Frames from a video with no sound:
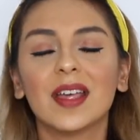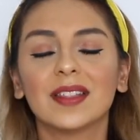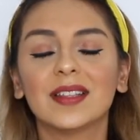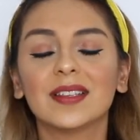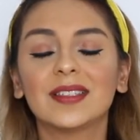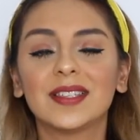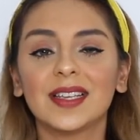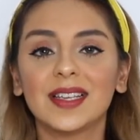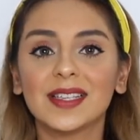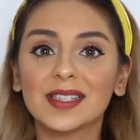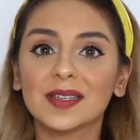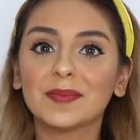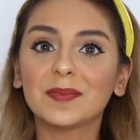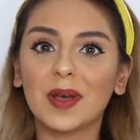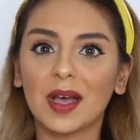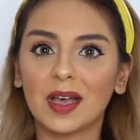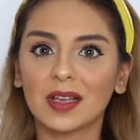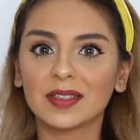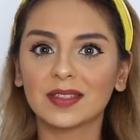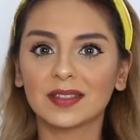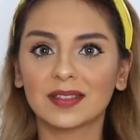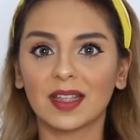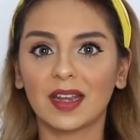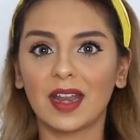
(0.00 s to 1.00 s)
This is a
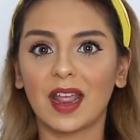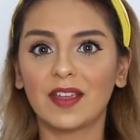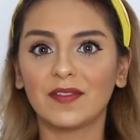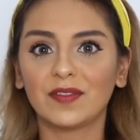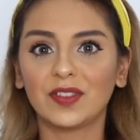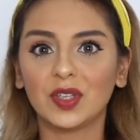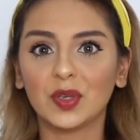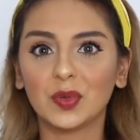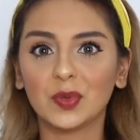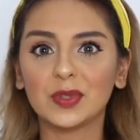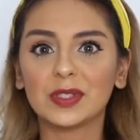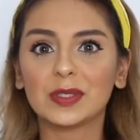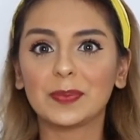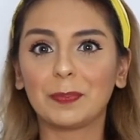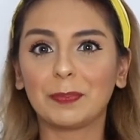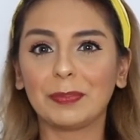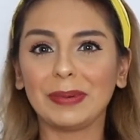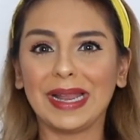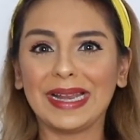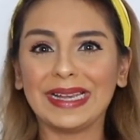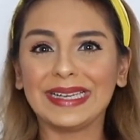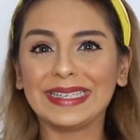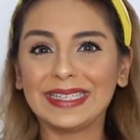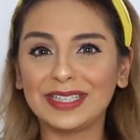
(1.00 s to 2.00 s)
mask that I've used
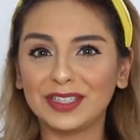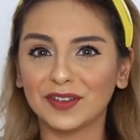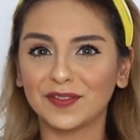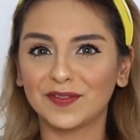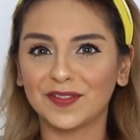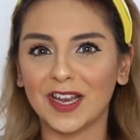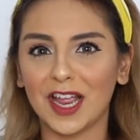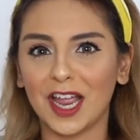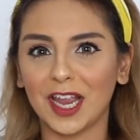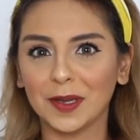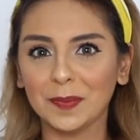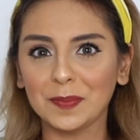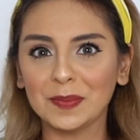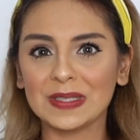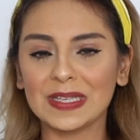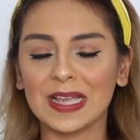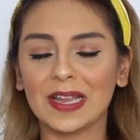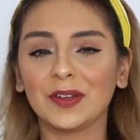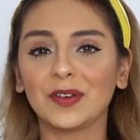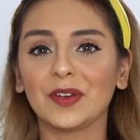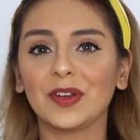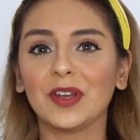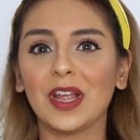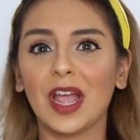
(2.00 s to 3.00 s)
plenty of times
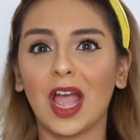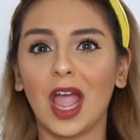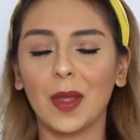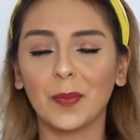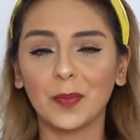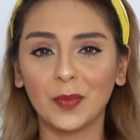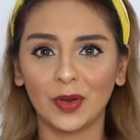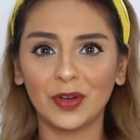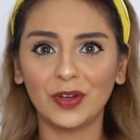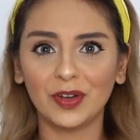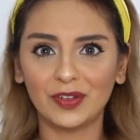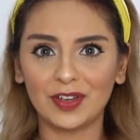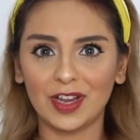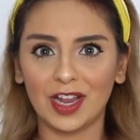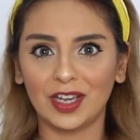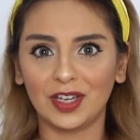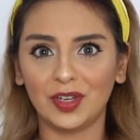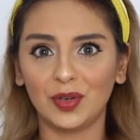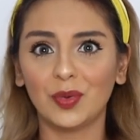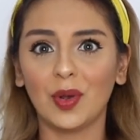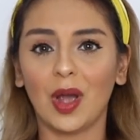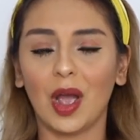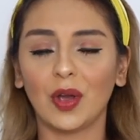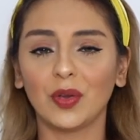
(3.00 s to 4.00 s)
and today I'm going to tell
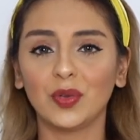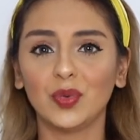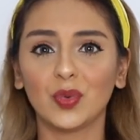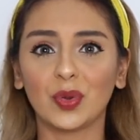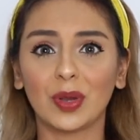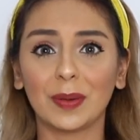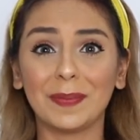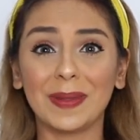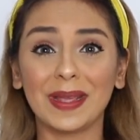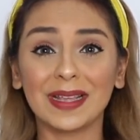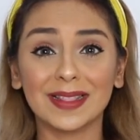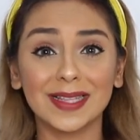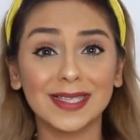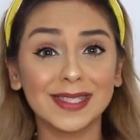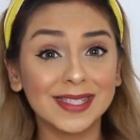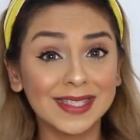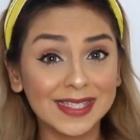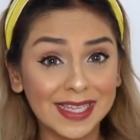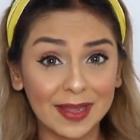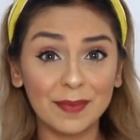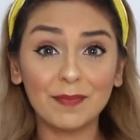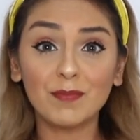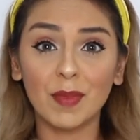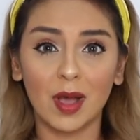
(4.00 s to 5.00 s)
you how you can make the
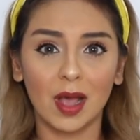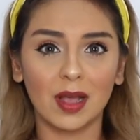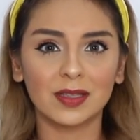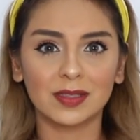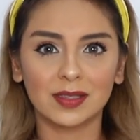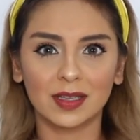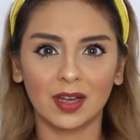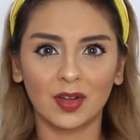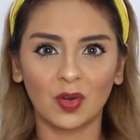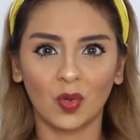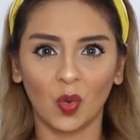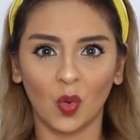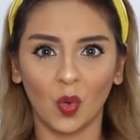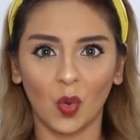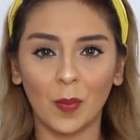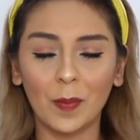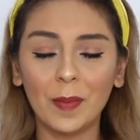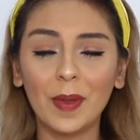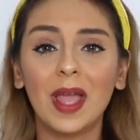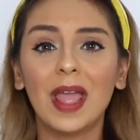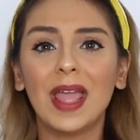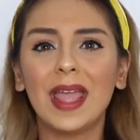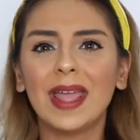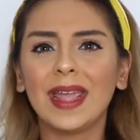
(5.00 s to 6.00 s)
same mask at
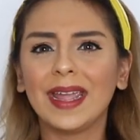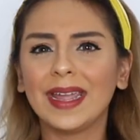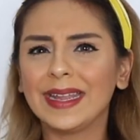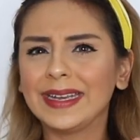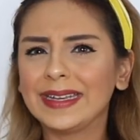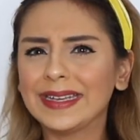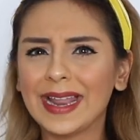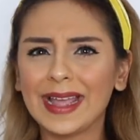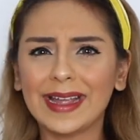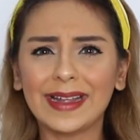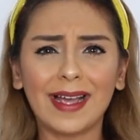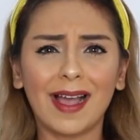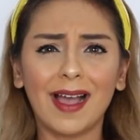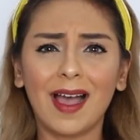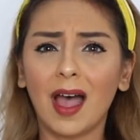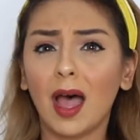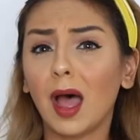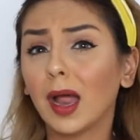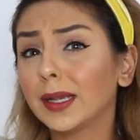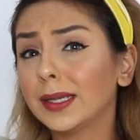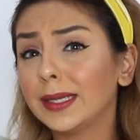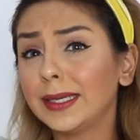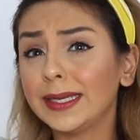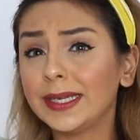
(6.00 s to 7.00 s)
home in like
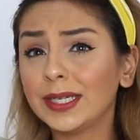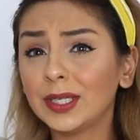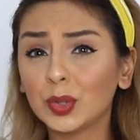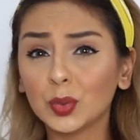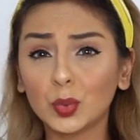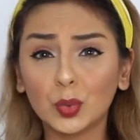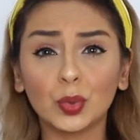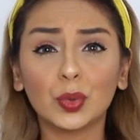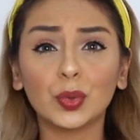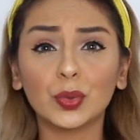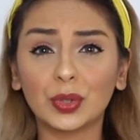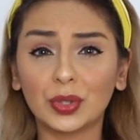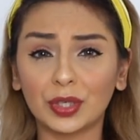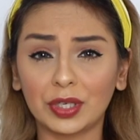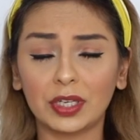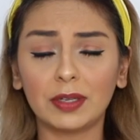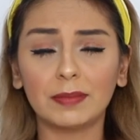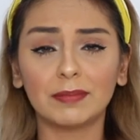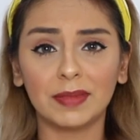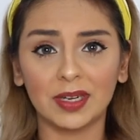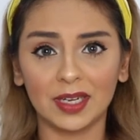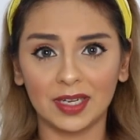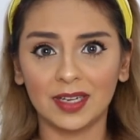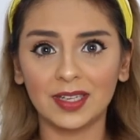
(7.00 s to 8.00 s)
hardly 2 to
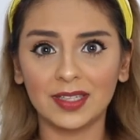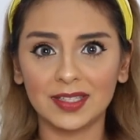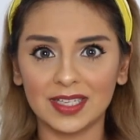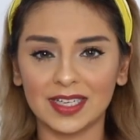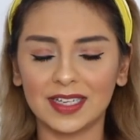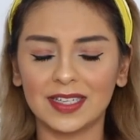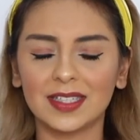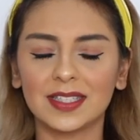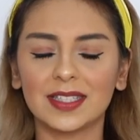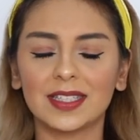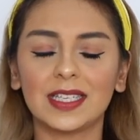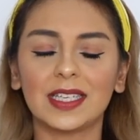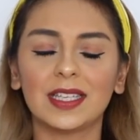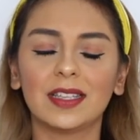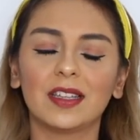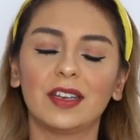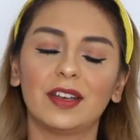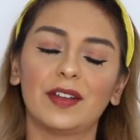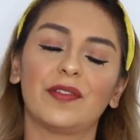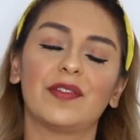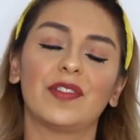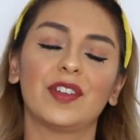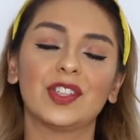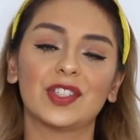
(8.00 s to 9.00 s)
3 minutes and see
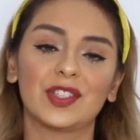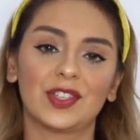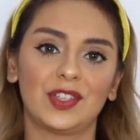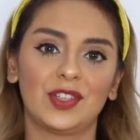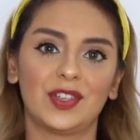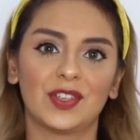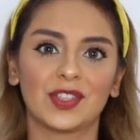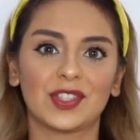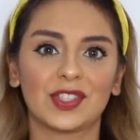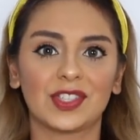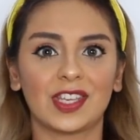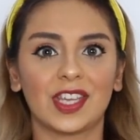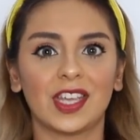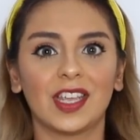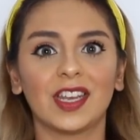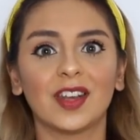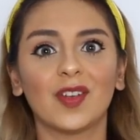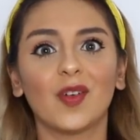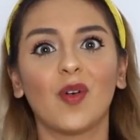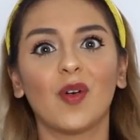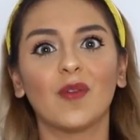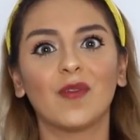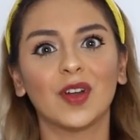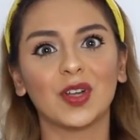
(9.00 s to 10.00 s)
the difference on your
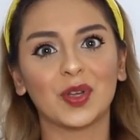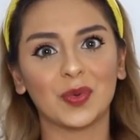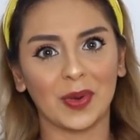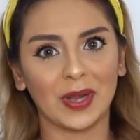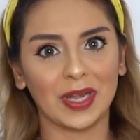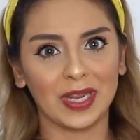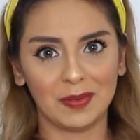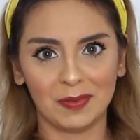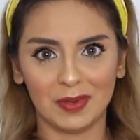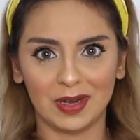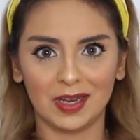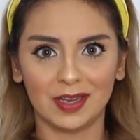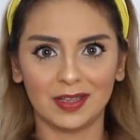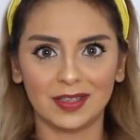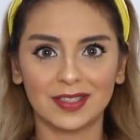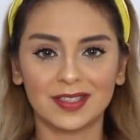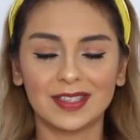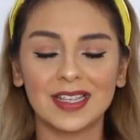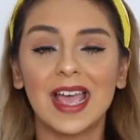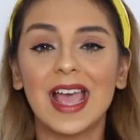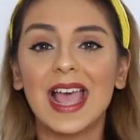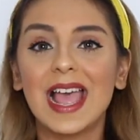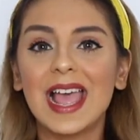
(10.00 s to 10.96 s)
skin over 20 minutes.